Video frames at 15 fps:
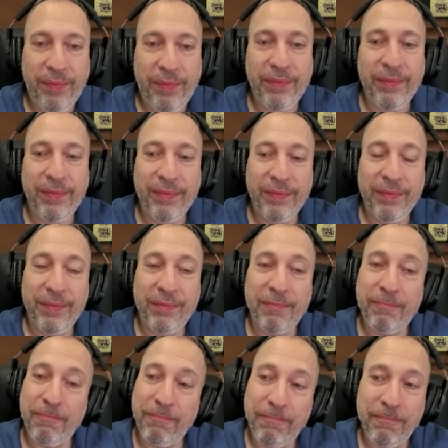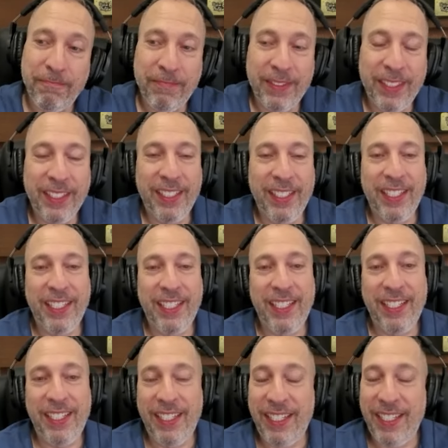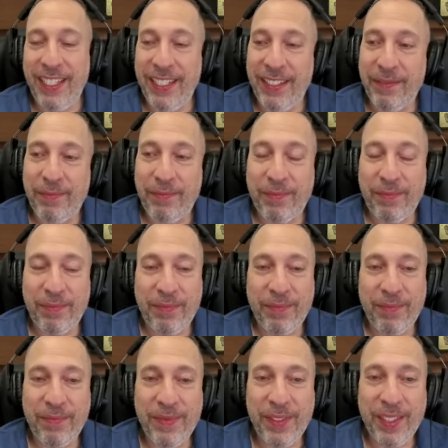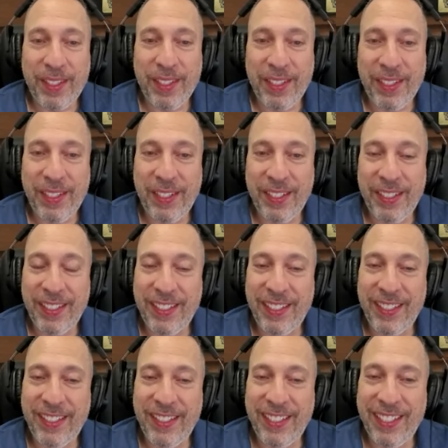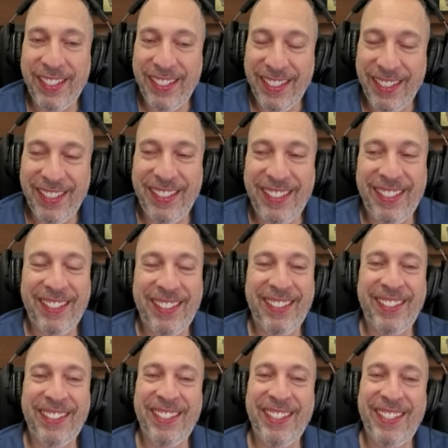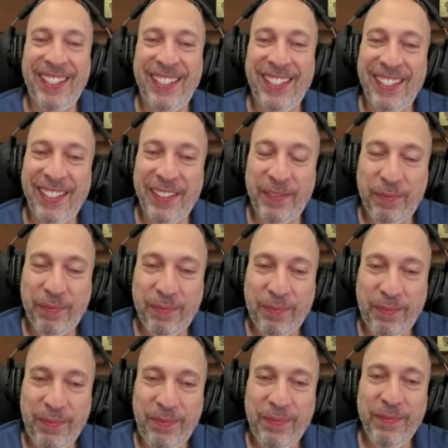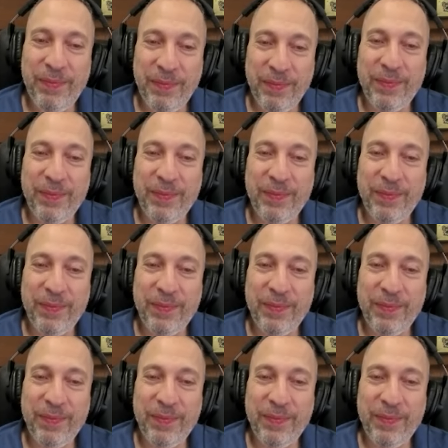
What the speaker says: The person shown says nothing.